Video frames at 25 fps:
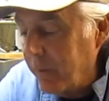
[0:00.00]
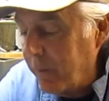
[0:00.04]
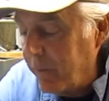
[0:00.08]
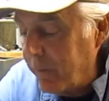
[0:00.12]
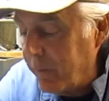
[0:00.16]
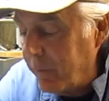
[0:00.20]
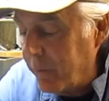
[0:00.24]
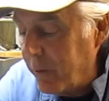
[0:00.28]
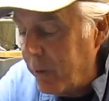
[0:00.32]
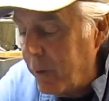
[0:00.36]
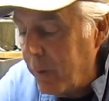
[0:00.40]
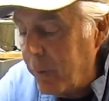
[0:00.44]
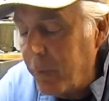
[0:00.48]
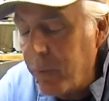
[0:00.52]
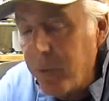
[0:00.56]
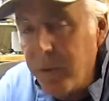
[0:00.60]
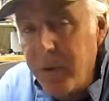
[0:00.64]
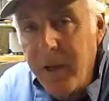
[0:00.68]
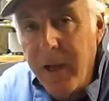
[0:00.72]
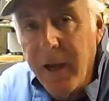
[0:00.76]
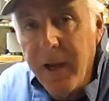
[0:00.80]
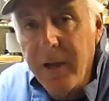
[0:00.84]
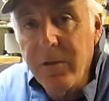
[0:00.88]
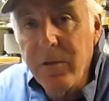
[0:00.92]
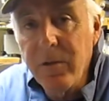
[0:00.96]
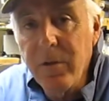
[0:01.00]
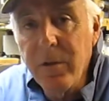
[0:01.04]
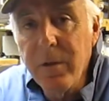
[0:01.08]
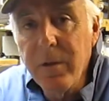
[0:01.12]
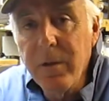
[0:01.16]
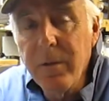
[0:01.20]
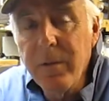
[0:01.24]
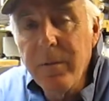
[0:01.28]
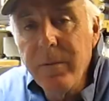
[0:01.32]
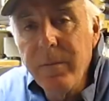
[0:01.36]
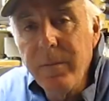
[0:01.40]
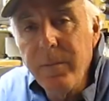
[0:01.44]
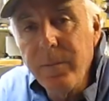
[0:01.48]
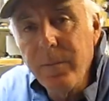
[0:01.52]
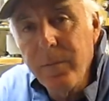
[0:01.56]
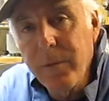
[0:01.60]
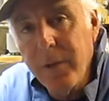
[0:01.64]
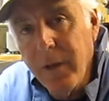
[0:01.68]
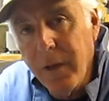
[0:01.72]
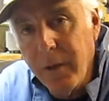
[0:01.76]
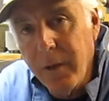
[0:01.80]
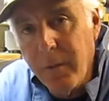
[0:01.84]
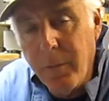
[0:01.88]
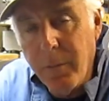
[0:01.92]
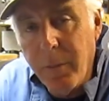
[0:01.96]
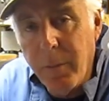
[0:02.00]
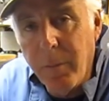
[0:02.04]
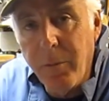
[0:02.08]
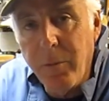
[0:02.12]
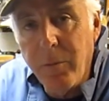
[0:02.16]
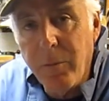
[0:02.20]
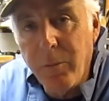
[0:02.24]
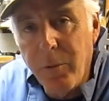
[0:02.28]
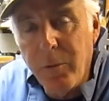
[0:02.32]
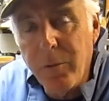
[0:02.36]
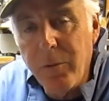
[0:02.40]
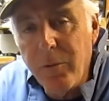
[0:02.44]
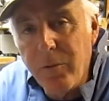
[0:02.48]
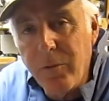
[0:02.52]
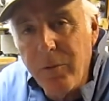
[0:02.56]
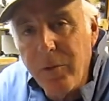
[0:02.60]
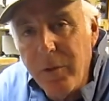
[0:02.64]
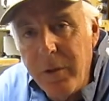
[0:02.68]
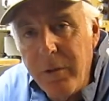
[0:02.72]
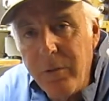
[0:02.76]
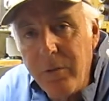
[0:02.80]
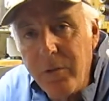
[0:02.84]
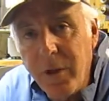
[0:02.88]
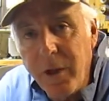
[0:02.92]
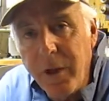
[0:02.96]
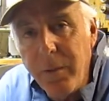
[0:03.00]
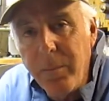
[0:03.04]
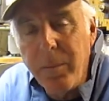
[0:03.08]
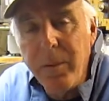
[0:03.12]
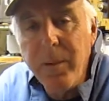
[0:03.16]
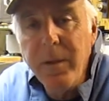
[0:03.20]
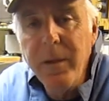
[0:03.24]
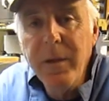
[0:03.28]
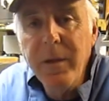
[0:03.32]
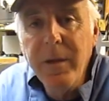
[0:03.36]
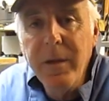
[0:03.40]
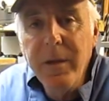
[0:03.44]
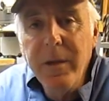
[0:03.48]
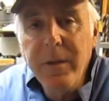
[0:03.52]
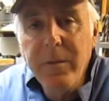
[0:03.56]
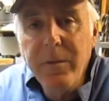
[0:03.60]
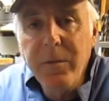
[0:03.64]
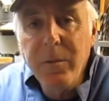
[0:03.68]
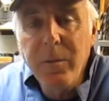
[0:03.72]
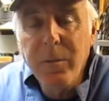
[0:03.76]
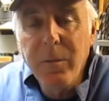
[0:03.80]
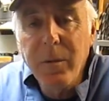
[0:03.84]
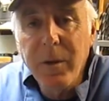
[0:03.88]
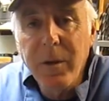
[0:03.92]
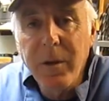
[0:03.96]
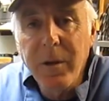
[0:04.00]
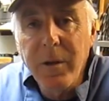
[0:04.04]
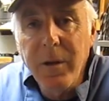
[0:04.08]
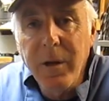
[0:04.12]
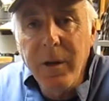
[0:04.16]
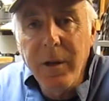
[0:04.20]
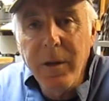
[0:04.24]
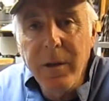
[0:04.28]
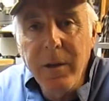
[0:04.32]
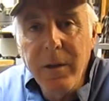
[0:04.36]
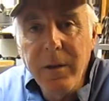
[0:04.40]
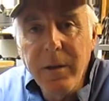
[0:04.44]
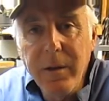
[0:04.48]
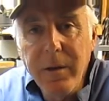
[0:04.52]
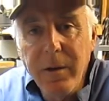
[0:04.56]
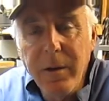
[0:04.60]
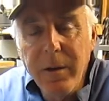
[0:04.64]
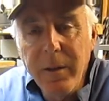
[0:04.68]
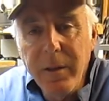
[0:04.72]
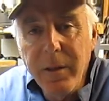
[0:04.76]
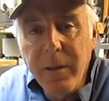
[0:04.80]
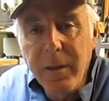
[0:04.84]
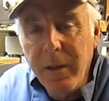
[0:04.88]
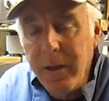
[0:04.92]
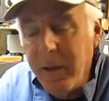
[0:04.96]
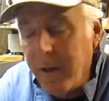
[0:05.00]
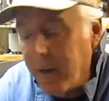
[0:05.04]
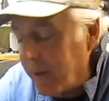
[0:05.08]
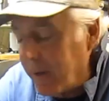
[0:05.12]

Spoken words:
good protection. Got to remember to roll your sleeves up if you're working on the